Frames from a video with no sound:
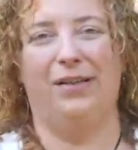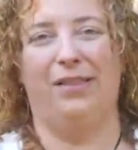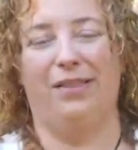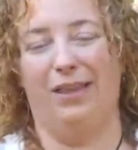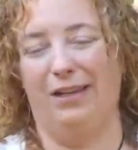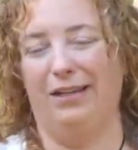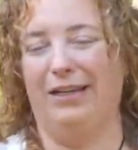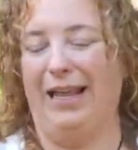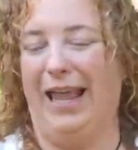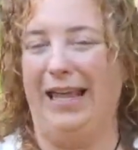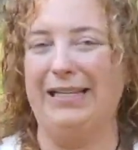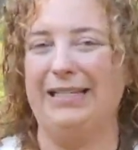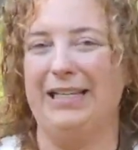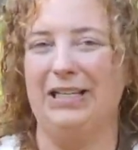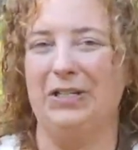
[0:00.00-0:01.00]
Then in
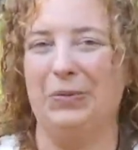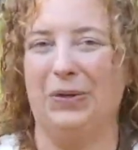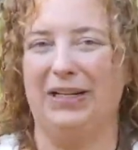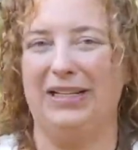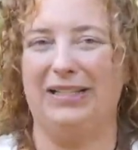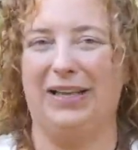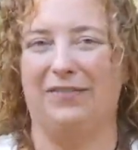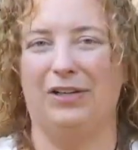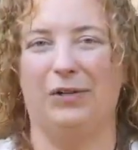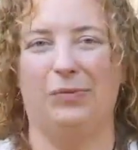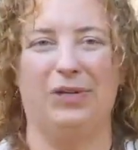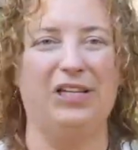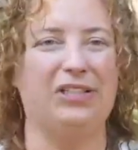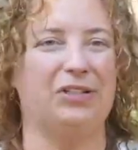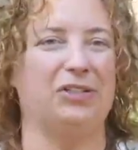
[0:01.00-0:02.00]
1827,
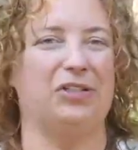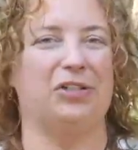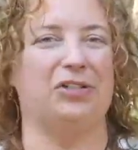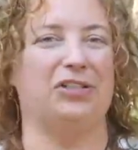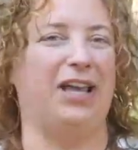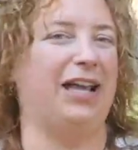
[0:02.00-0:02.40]
researchers